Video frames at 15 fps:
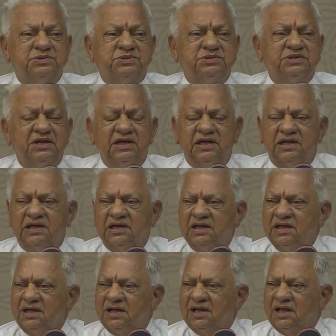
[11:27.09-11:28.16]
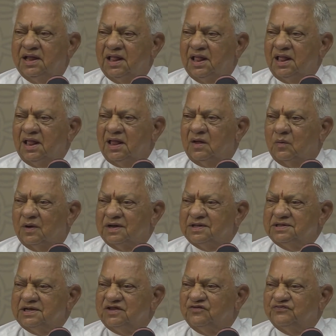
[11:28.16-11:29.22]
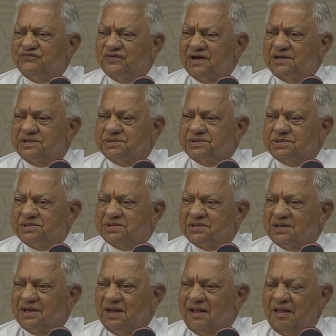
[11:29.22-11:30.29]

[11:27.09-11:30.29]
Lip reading: c? What is the difference?